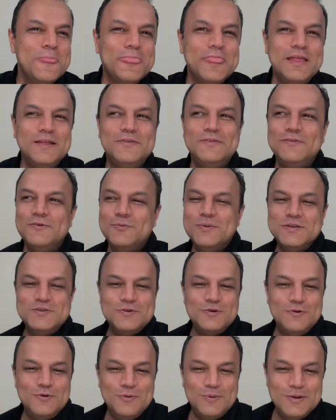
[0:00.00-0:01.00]
there's so much
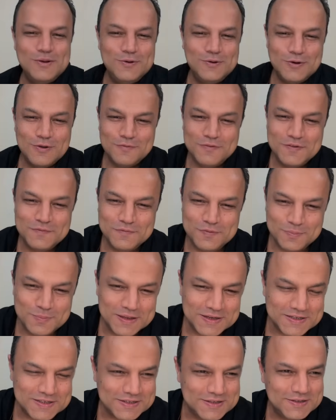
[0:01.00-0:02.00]
overload of
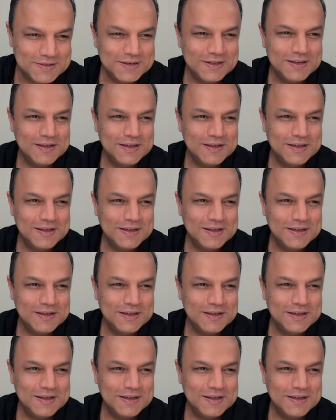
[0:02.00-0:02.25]
information.